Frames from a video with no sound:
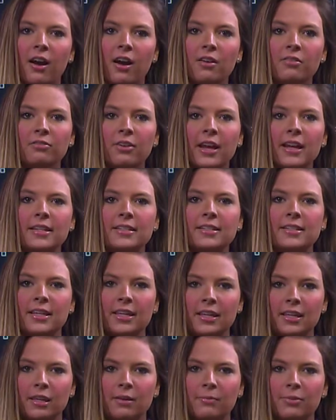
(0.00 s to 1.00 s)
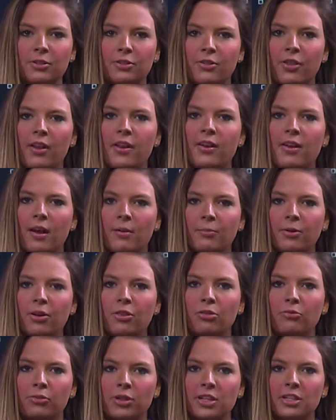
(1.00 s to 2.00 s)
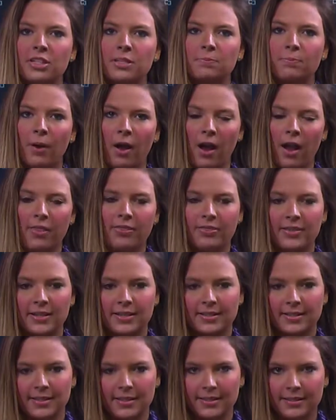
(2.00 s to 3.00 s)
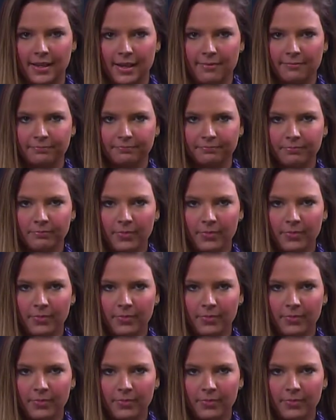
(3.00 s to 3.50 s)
unranked team to the number three spot this season.